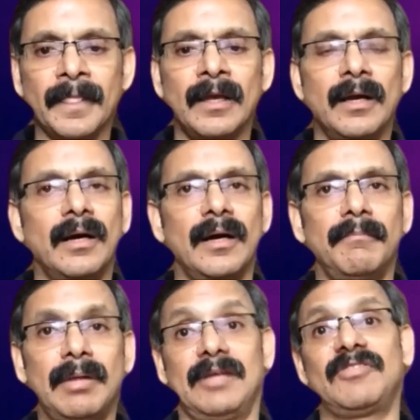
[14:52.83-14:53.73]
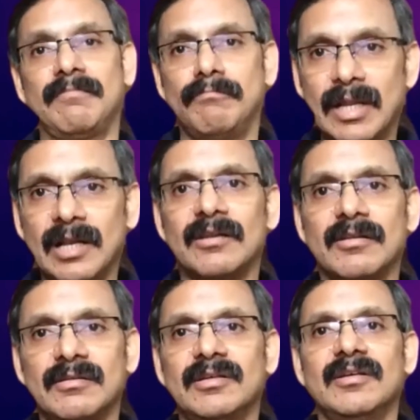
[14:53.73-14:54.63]
But if they build
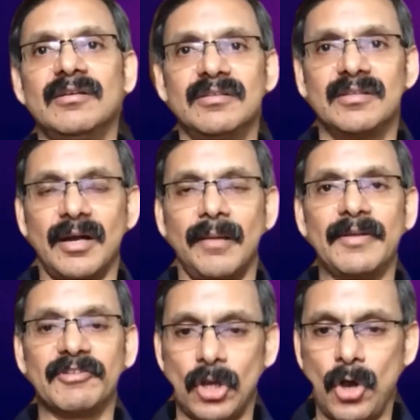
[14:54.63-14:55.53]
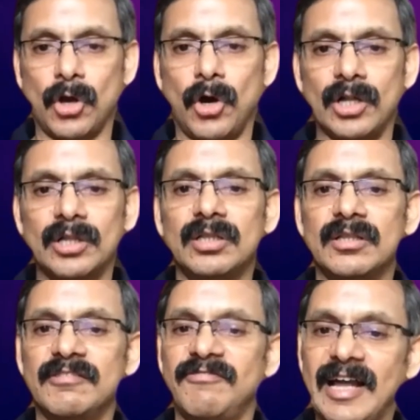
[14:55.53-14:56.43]
the company for the long haul,
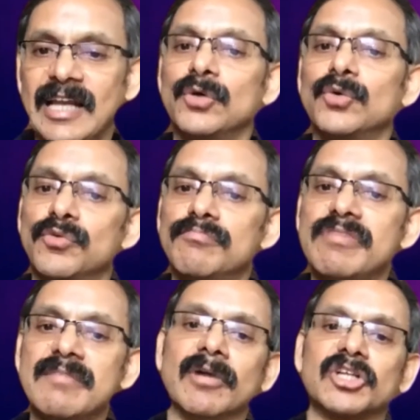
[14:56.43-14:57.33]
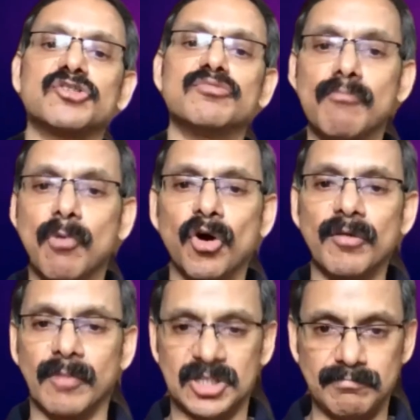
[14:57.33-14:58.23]
the value would be much more,
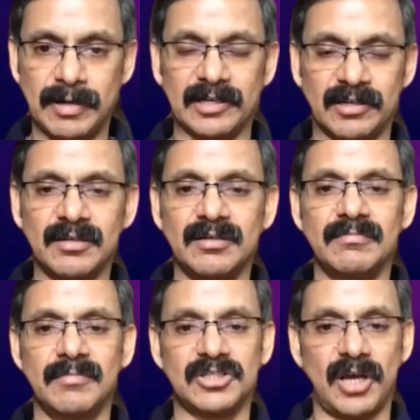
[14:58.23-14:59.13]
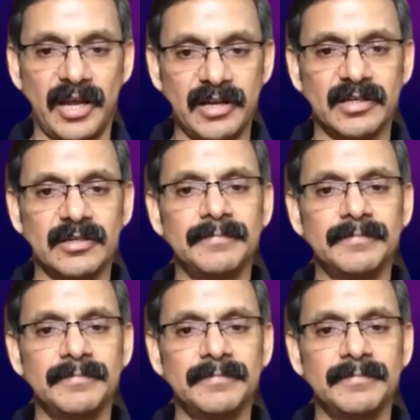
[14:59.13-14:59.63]
much better, much higher.